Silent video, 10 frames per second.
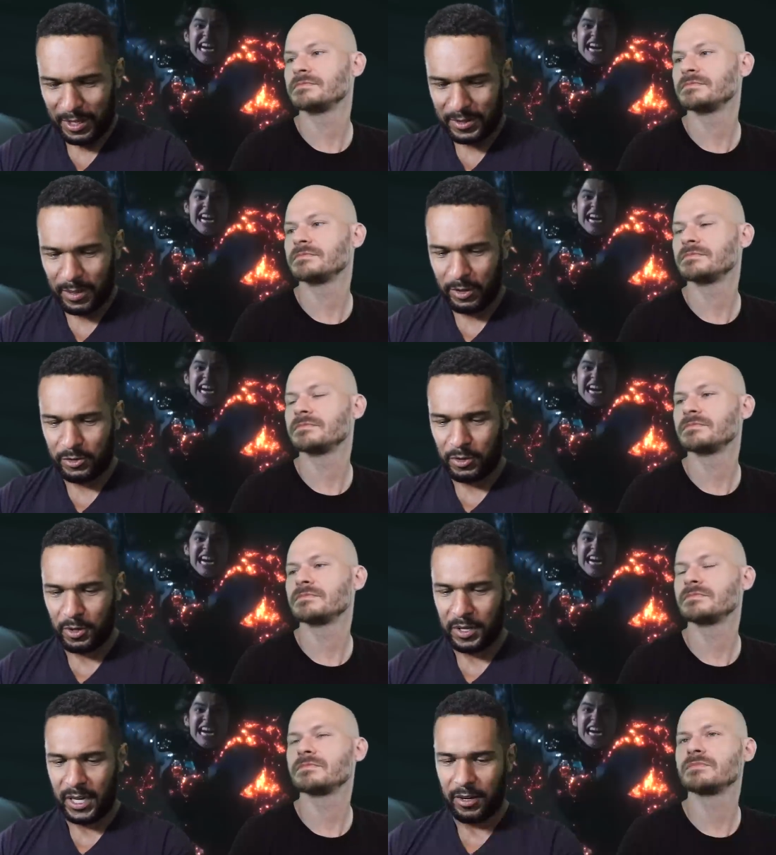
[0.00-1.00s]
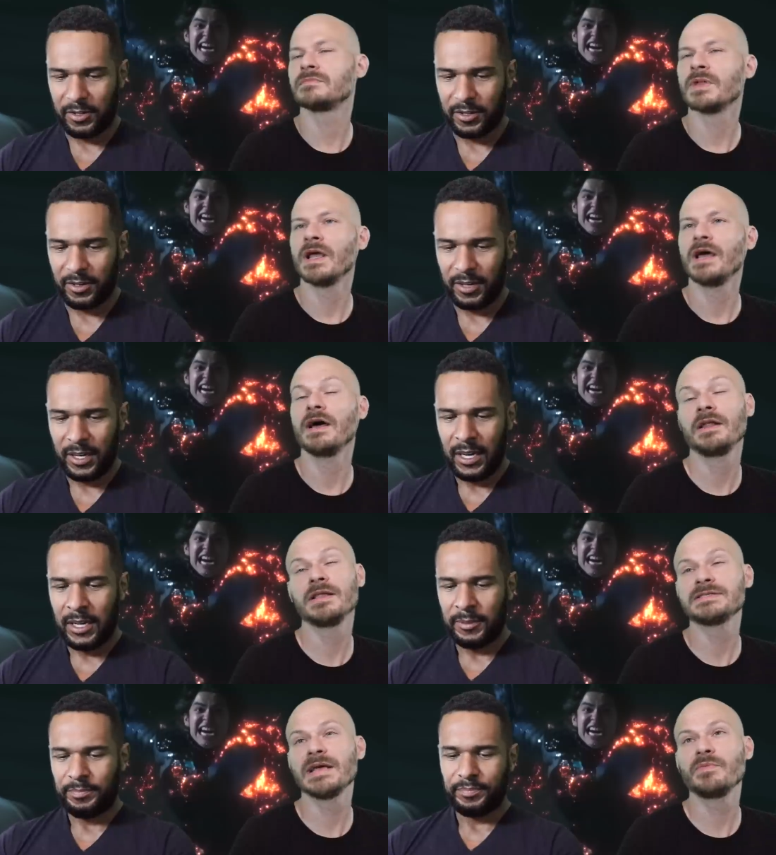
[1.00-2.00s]
Speaker 1: there's not much to her character.
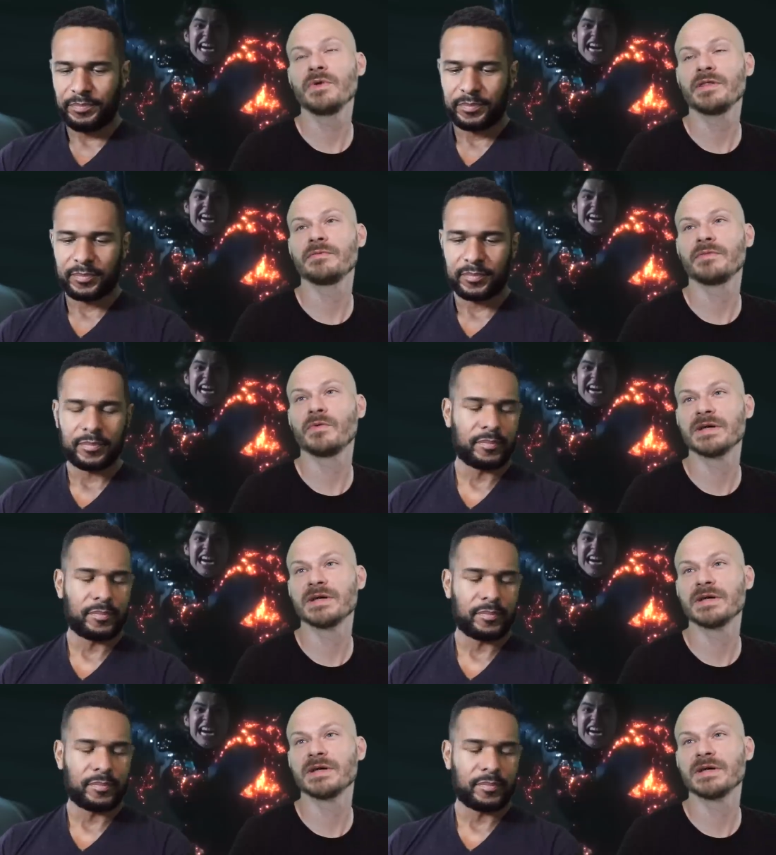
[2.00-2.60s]
Speaker 2: And the same with the